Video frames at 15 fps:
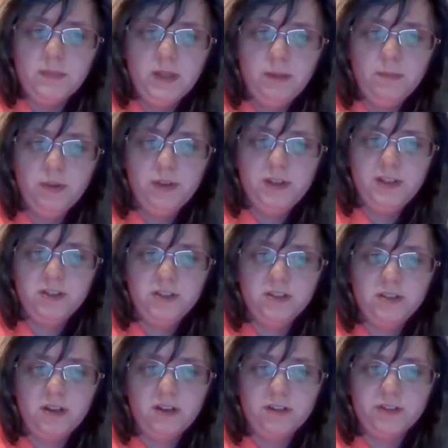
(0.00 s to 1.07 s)
but these
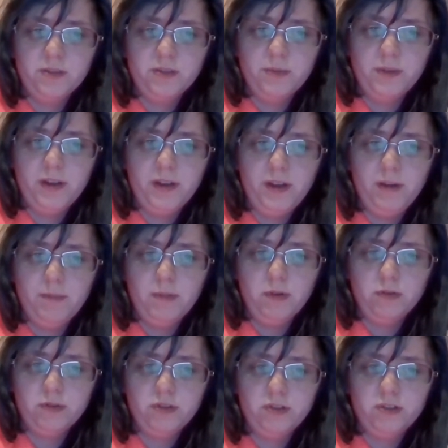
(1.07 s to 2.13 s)
are some of the
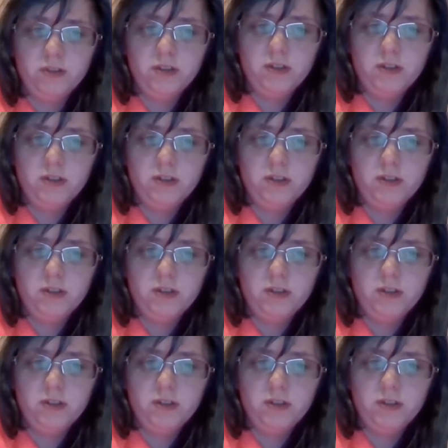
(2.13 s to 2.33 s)
most,